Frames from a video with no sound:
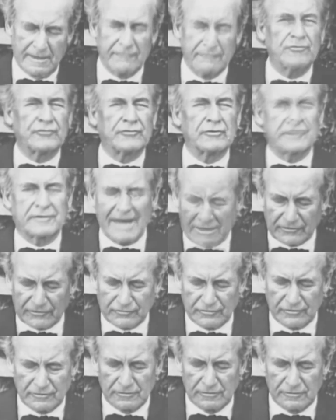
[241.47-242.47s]
extra
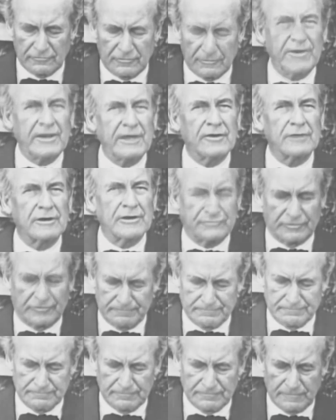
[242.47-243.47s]
items to
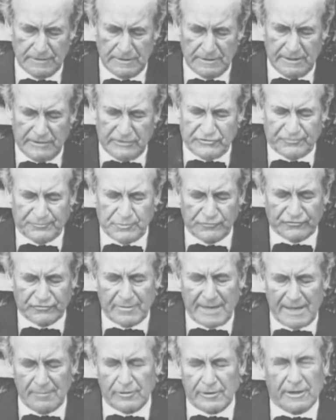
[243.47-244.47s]
make the story
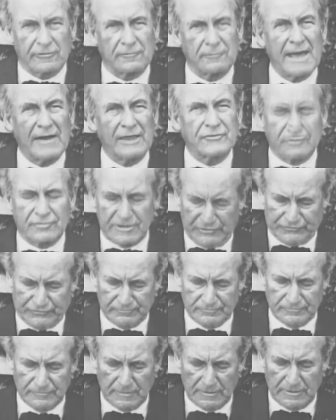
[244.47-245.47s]
flow in a
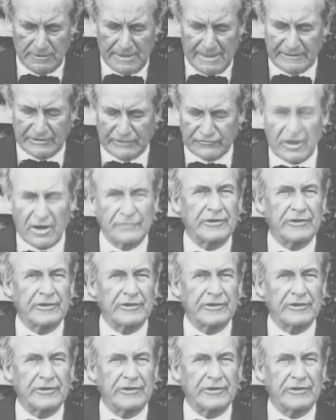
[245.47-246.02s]
particular way,